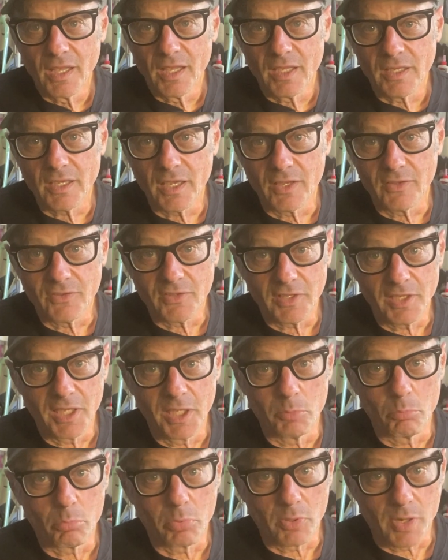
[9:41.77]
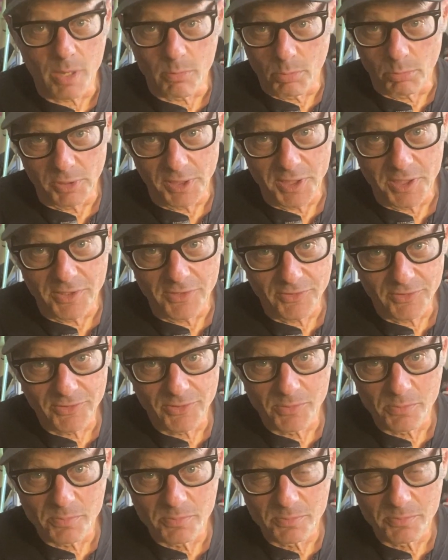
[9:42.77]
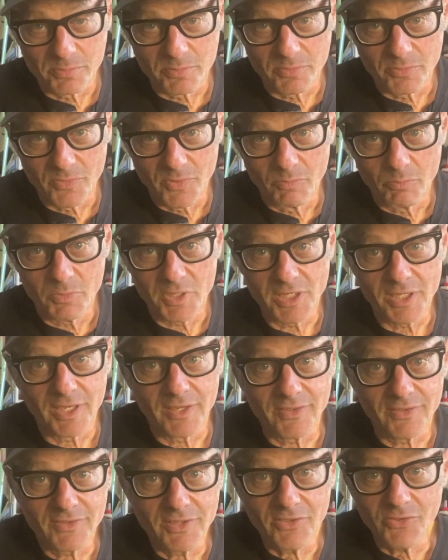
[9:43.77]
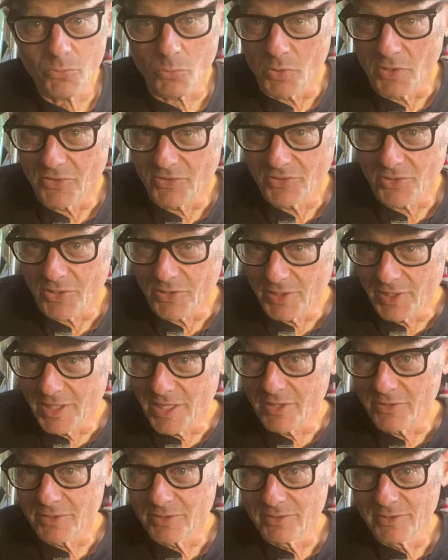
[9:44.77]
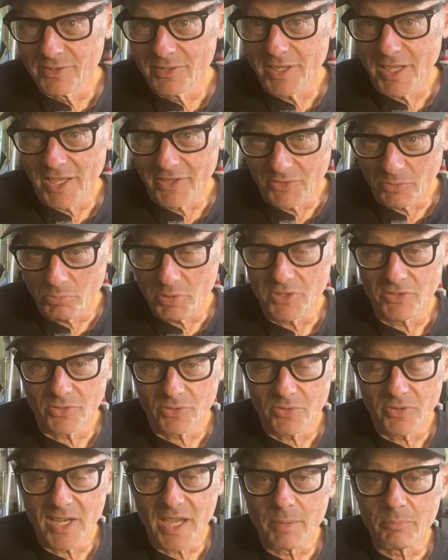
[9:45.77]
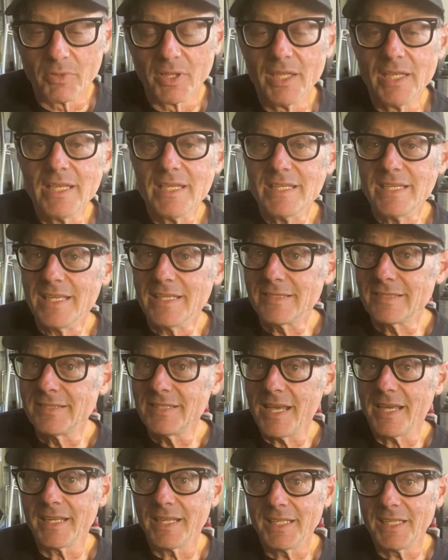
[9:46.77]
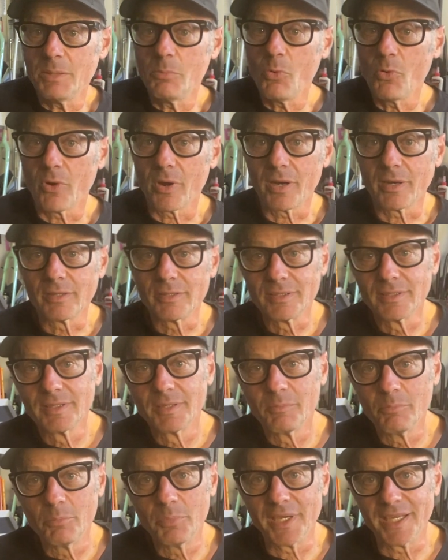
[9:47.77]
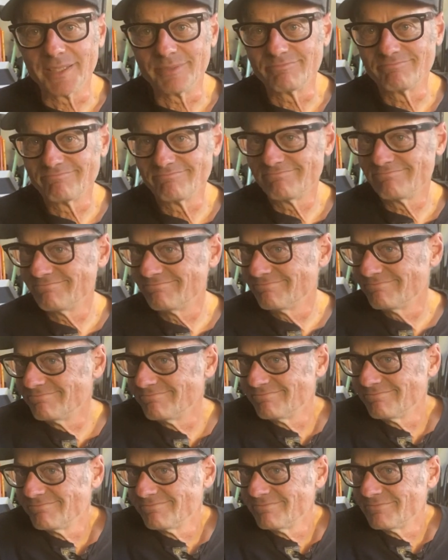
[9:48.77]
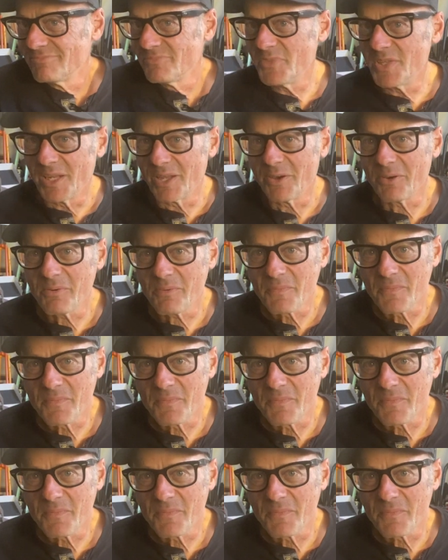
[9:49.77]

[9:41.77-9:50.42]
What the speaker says: Because it probably is. Because this one started out as a piece of crap. It's not anymore, but you know,